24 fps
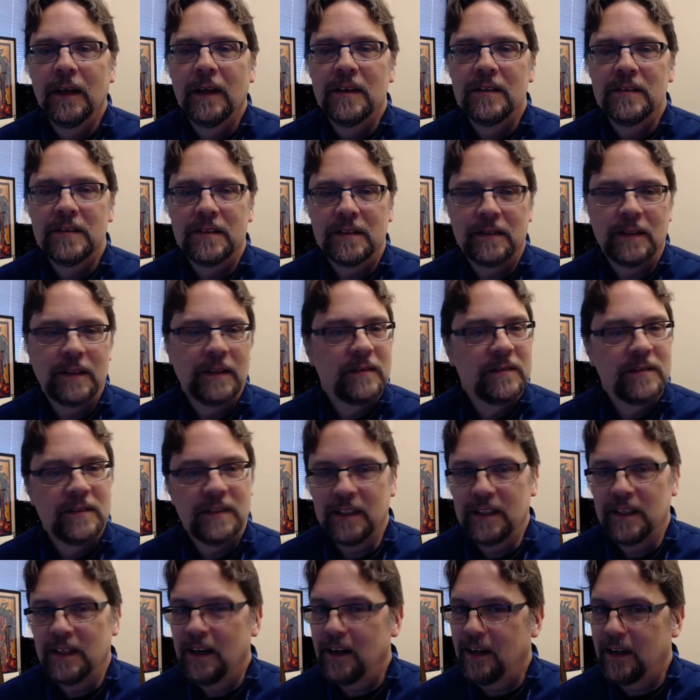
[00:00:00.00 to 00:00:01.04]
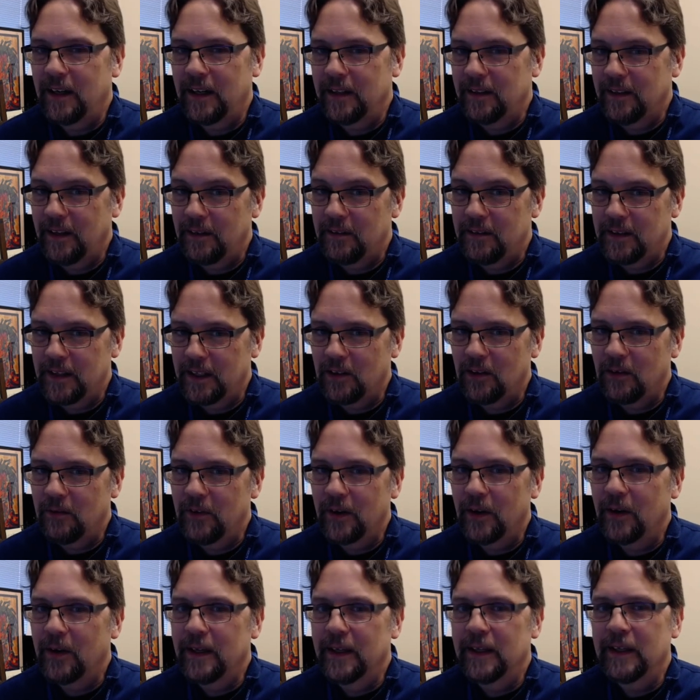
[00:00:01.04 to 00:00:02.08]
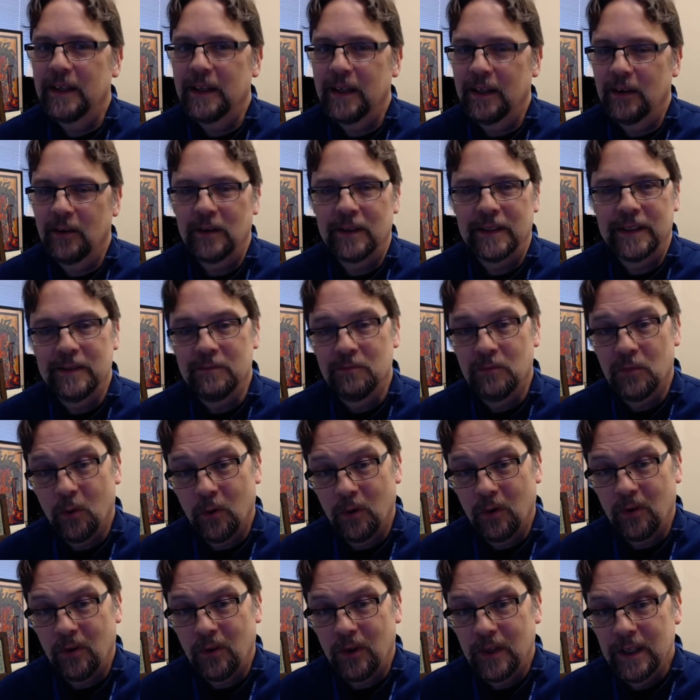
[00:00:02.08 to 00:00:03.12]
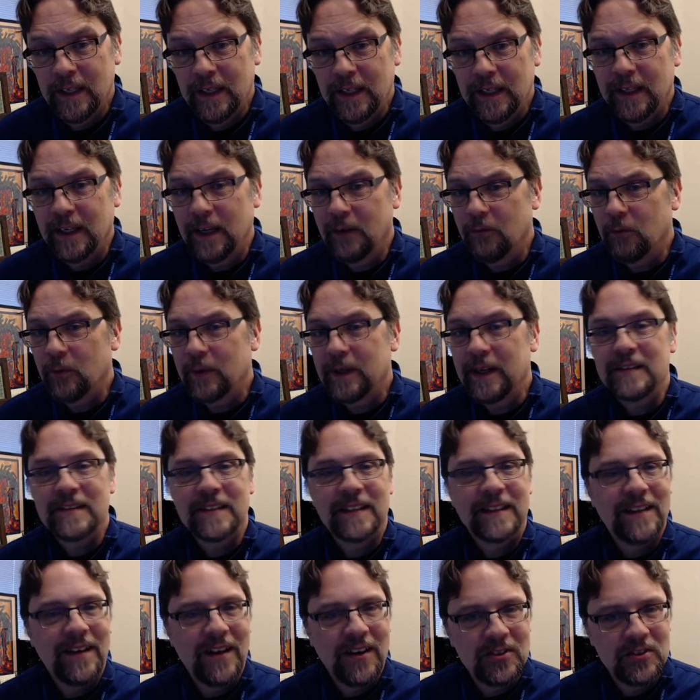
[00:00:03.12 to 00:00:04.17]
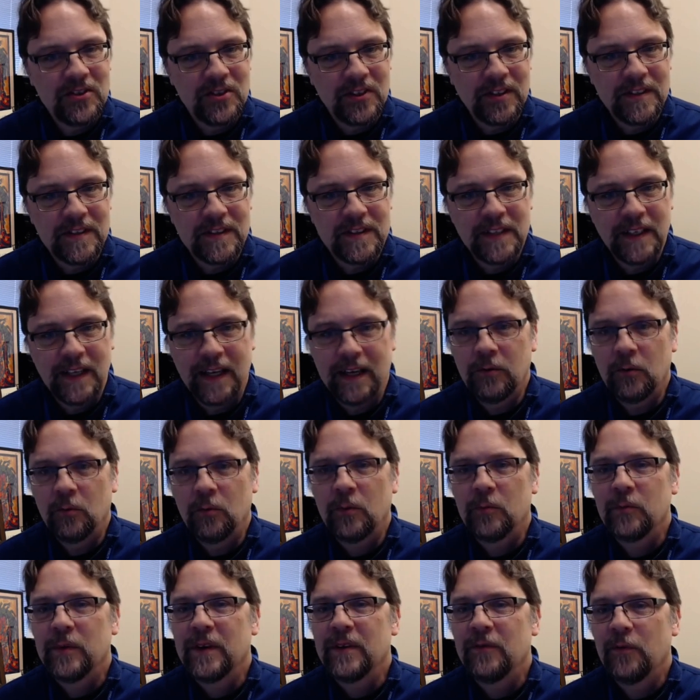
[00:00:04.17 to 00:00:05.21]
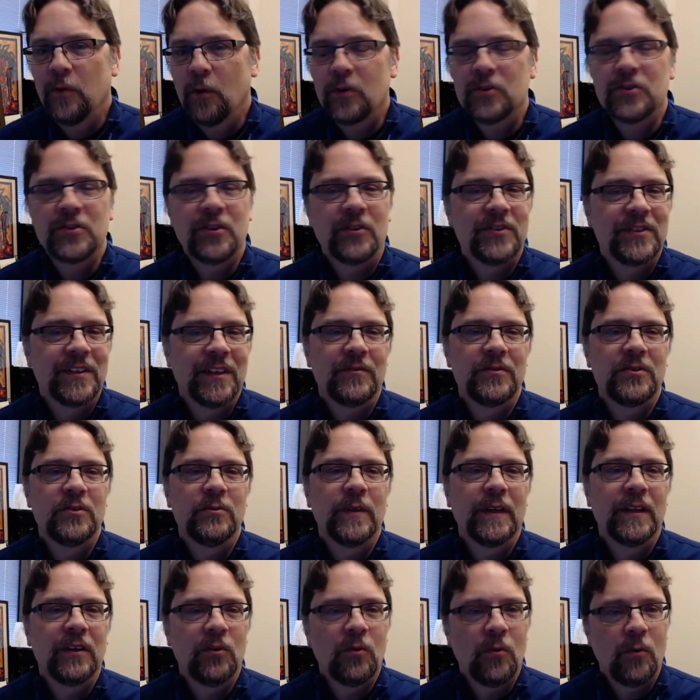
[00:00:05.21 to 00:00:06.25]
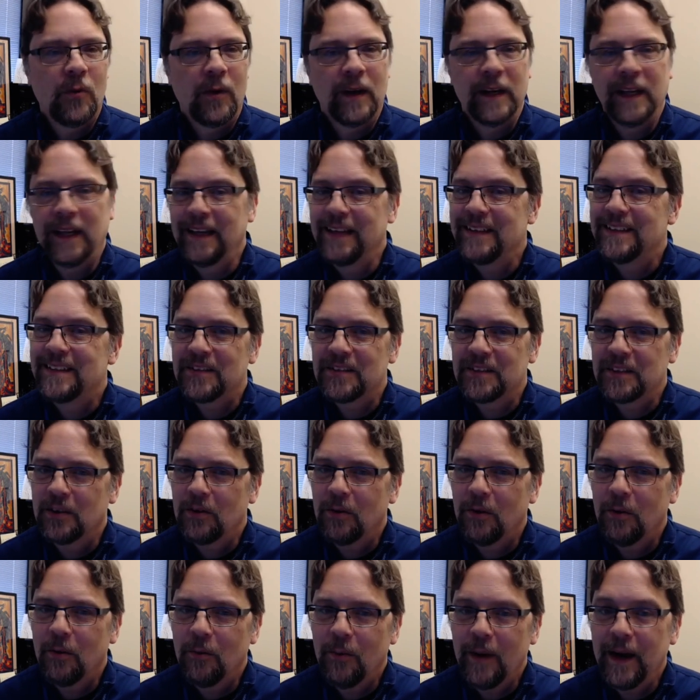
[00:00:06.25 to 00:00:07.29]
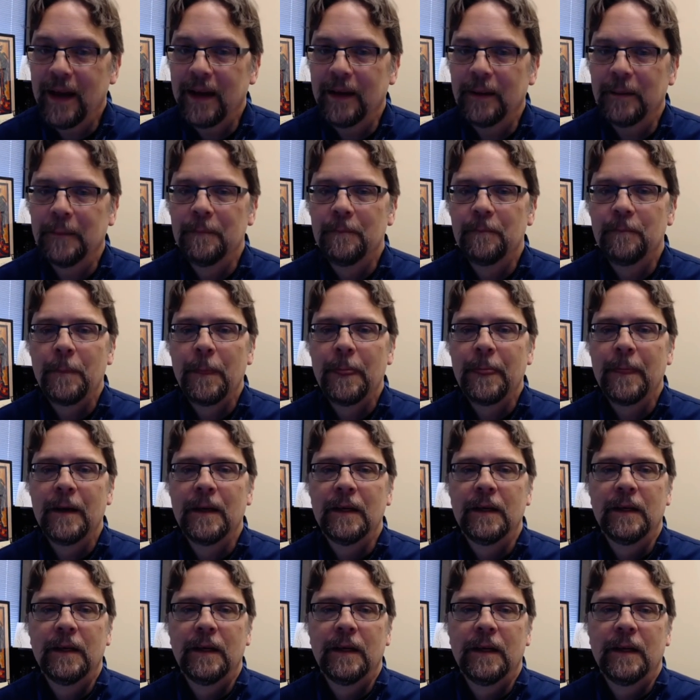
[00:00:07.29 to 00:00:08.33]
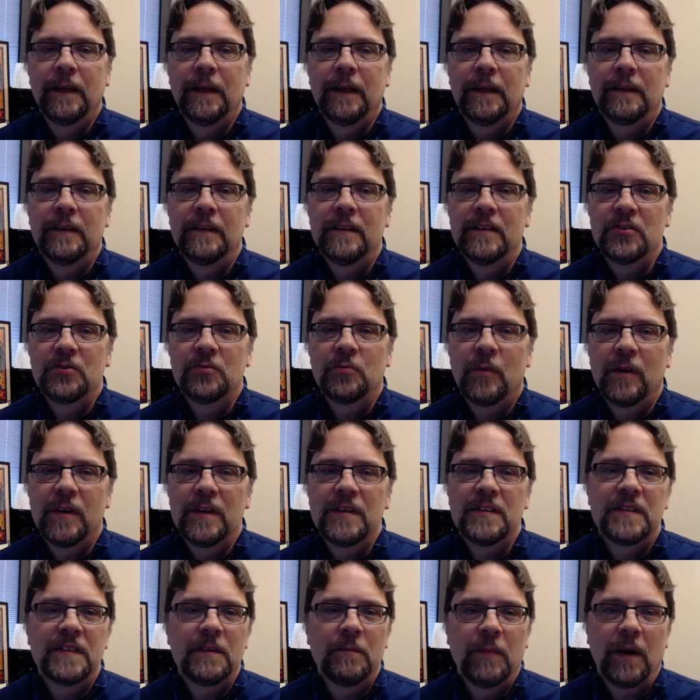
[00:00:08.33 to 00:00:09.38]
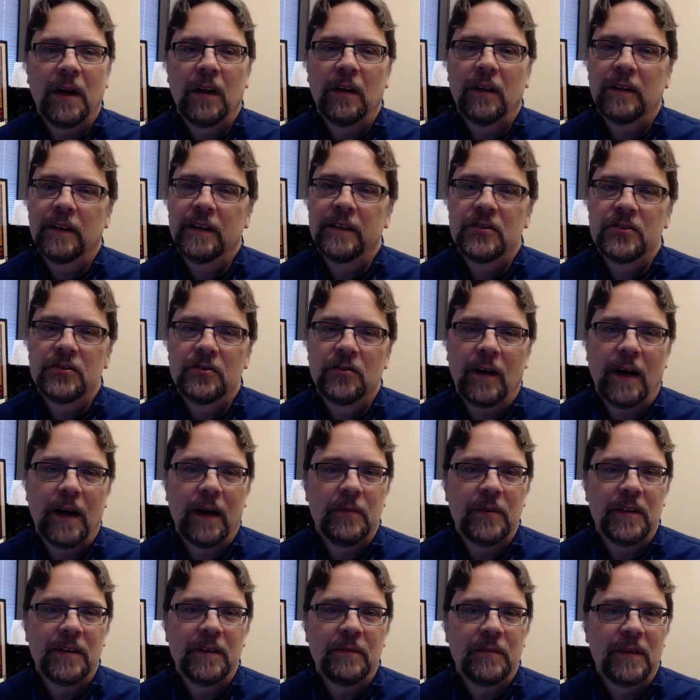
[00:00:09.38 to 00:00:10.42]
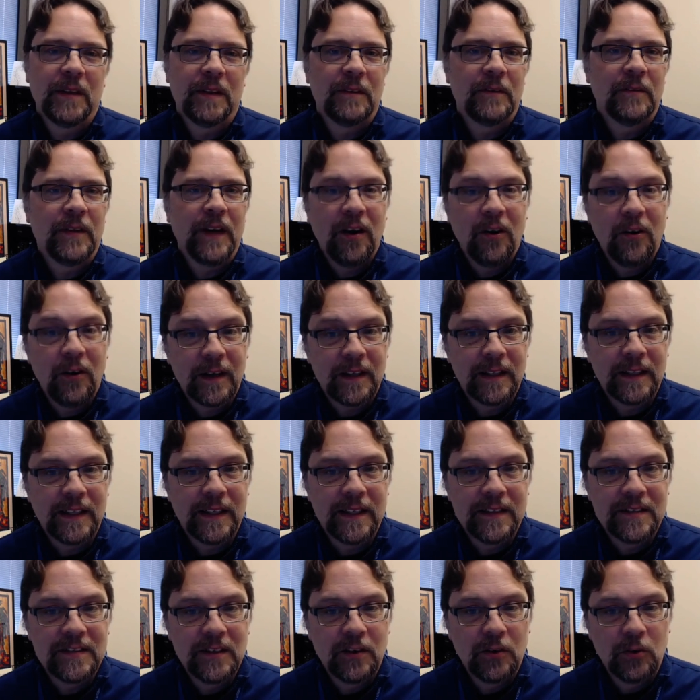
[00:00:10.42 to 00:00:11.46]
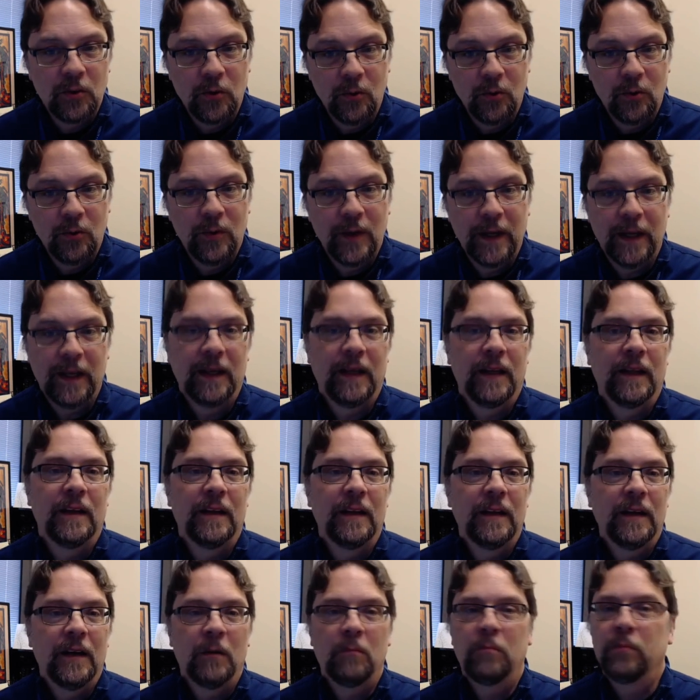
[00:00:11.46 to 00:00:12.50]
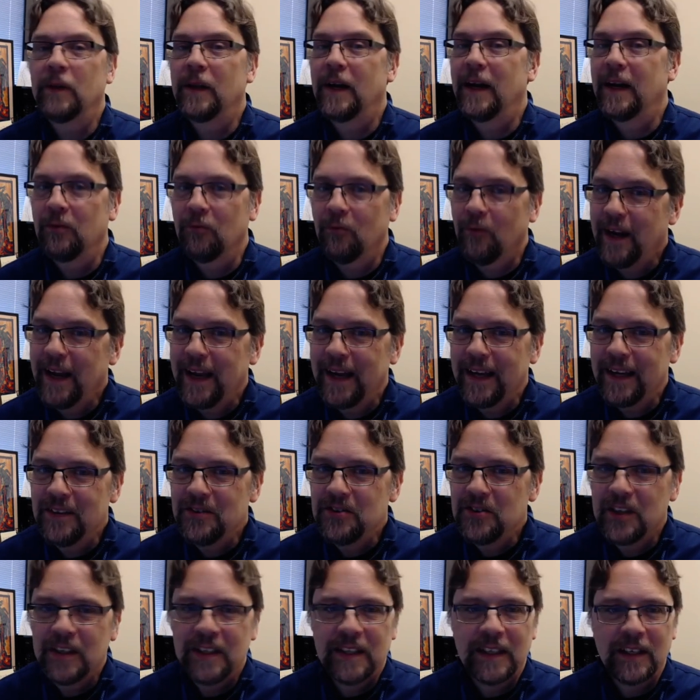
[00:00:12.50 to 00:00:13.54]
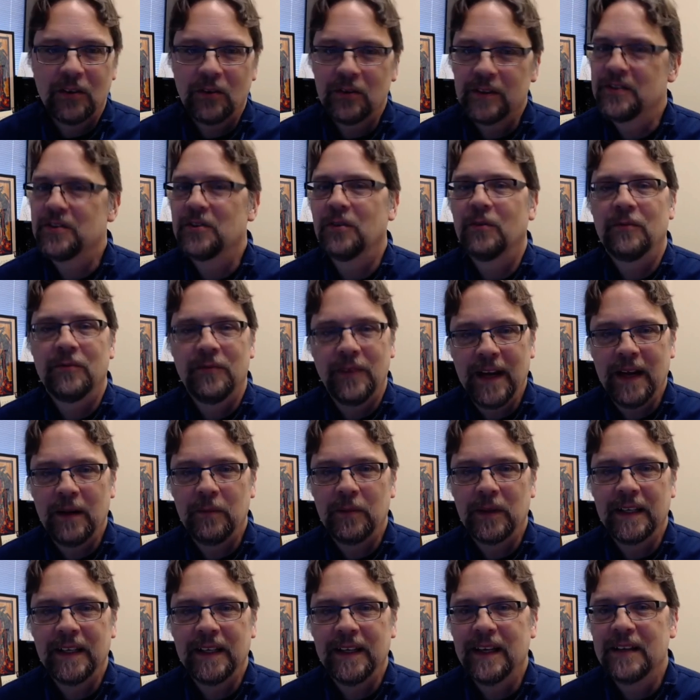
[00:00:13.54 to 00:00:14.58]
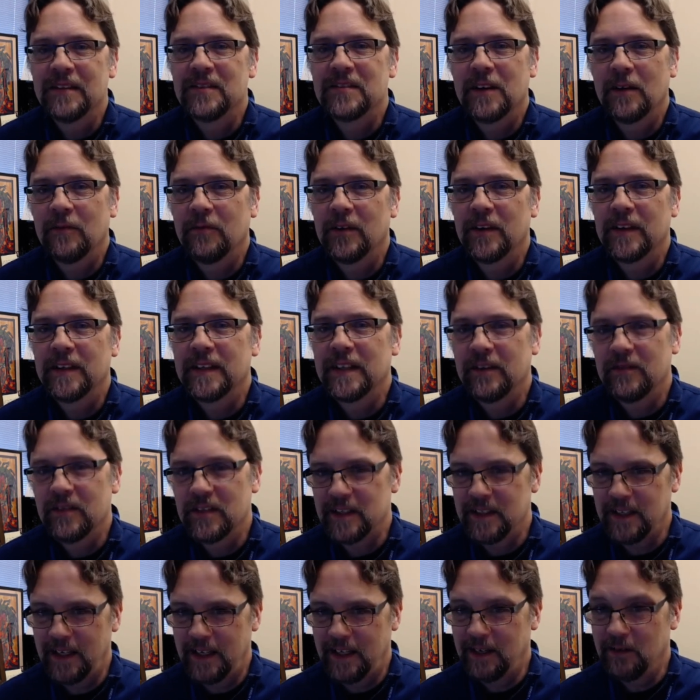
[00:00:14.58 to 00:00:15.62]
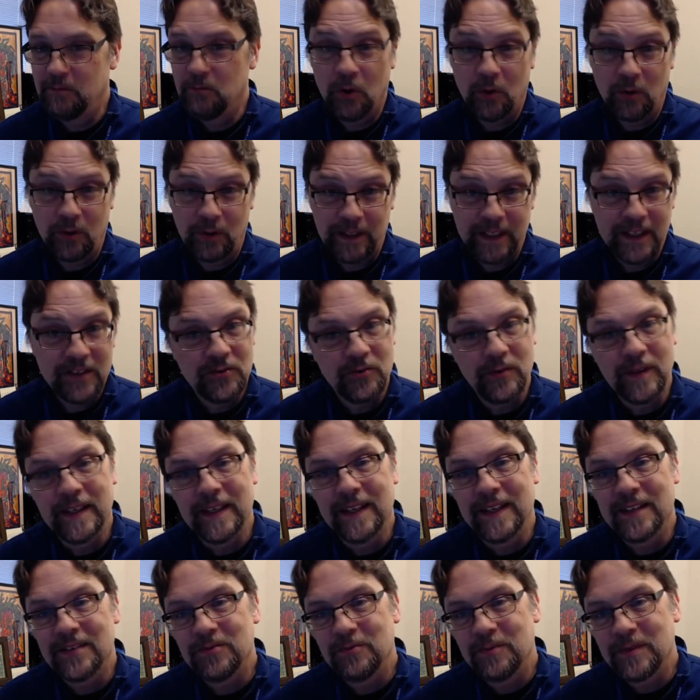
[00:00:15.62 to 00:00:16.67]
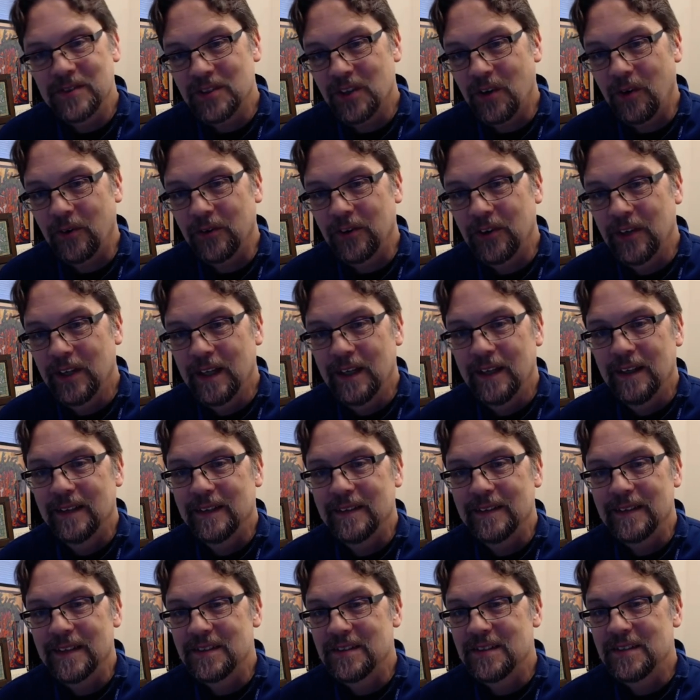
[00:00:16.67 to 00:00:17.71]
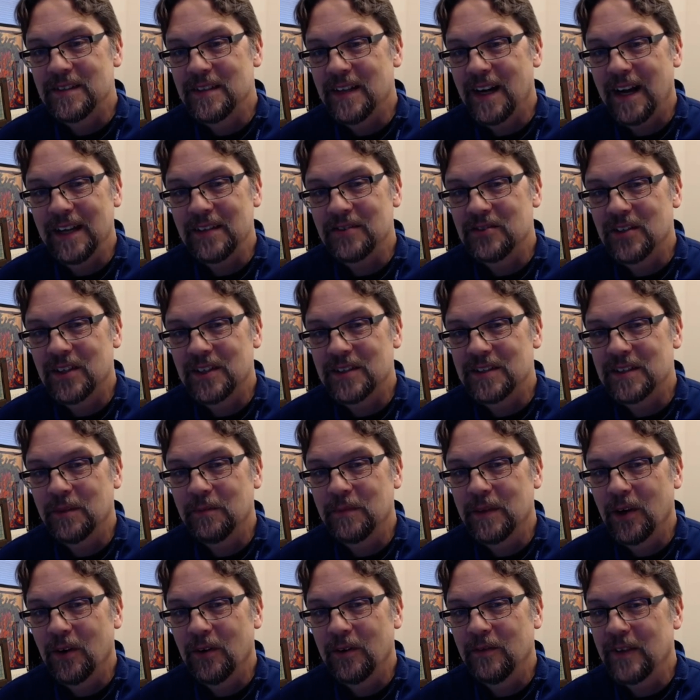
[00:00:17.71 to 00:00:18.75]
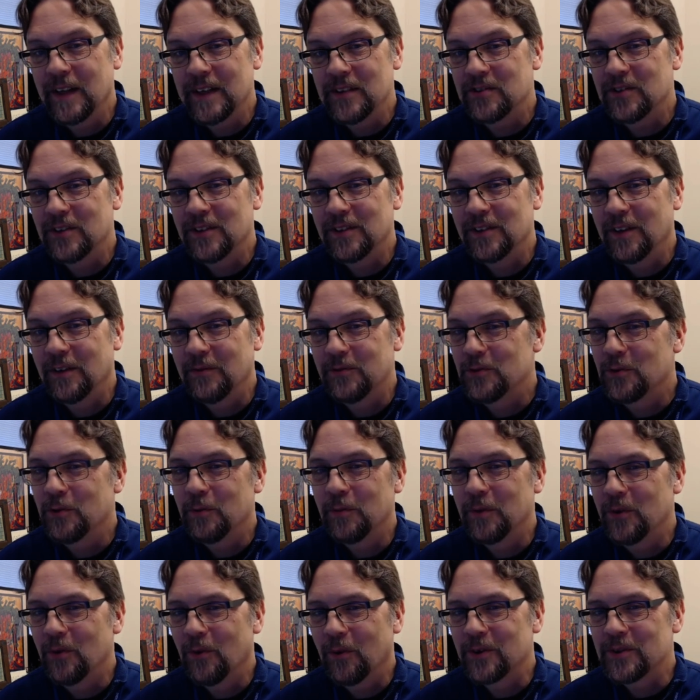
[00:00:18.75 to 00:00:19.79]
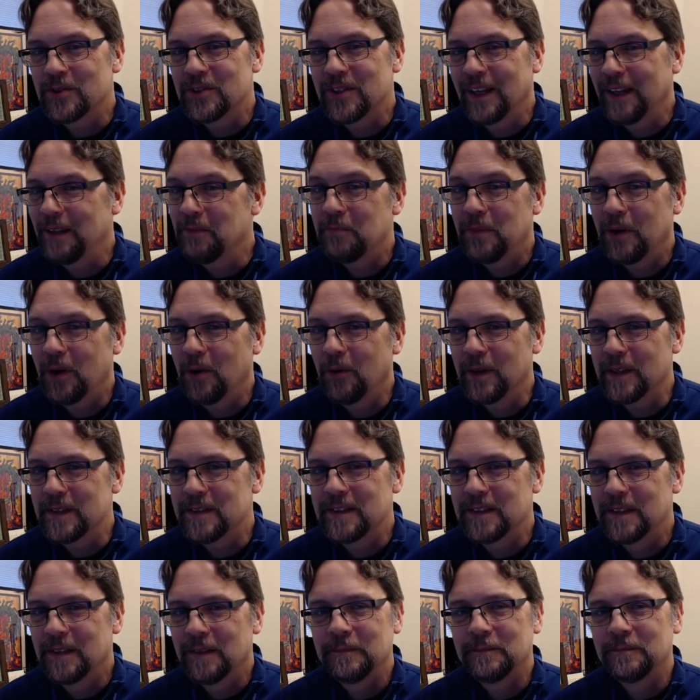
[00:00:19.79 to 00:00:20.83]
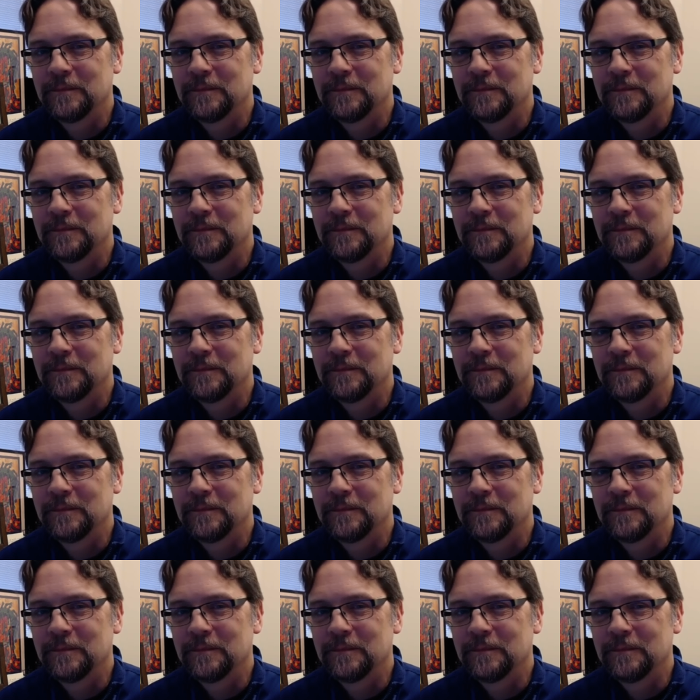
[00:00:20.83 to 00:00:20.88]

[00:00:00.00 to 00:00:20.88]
see, I, I think, are very inherently moral. Everyone has a conscience, even when we force ourselves to ignore it and it doesn't go away. This was symbolically described in the myth of Heracles, who, in a blind rage, killed his whole family and suffered a devastating moral injury as a result. This is not just a mere invention of troubadours and poets.